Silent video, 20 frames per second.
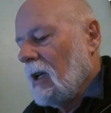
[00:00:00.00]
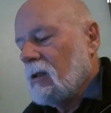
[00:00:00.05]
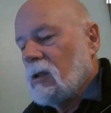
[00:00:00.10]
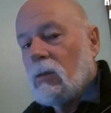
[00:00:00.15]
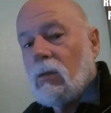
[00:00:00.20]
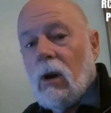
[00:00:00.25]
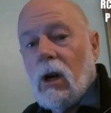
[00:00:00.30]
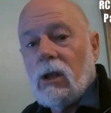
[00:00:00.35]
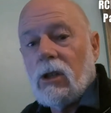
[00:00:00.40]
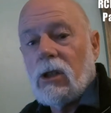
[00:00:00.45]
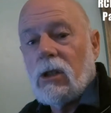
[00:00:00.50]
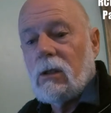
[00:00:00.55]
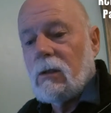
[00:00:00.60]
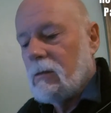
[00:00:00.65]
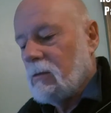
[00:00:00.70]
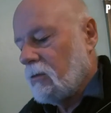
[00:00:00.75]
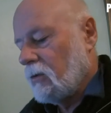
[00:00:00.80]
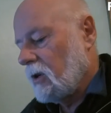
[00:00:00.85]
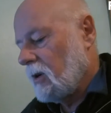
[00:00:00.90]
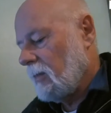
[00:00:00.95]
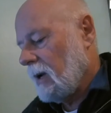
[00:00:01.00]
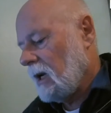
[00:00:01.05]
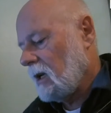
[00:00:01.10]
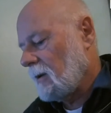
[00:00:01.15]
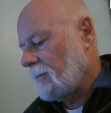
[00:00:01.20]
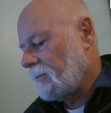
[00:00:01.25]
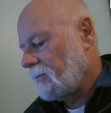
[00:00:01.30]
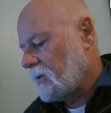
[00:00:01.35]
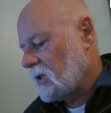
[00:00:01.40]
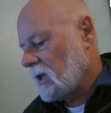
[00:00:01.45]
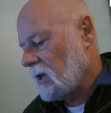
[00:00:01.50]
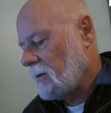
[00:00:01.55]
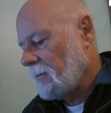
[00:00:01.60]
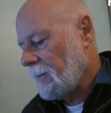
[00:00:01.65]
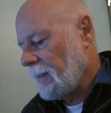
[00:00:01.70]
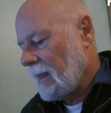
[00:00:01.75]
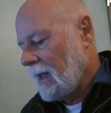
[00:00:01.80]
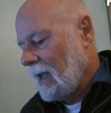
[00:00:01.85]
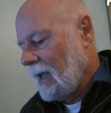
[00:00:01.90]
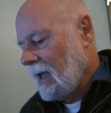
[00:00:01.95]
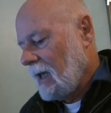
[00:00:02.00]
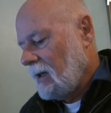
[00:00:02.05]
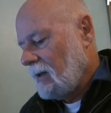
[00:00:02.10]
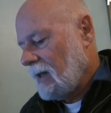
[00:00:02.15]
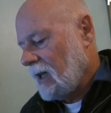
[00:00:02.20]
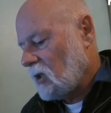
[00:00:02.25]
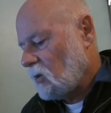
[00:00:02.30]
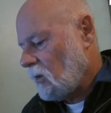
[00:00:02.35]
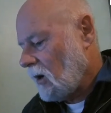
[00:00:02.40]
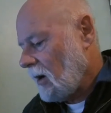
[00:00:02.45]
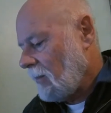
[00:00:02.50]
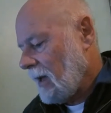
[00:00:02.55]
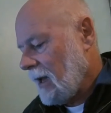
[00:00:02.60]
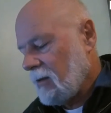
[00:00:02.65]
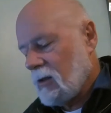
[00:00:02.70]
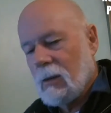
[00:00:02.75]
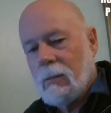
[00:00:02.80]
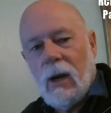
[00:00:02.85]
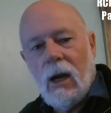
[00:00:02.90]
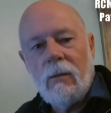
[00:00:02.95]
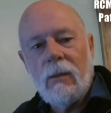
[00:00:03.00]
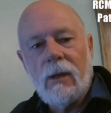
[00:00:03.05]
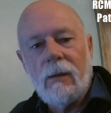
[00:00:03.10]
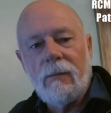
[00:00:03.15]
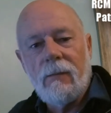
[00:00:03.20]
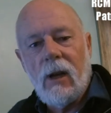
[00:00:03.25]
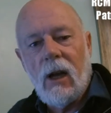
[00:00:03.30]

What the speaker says: to watch for your money. So that's where I'm at the moment.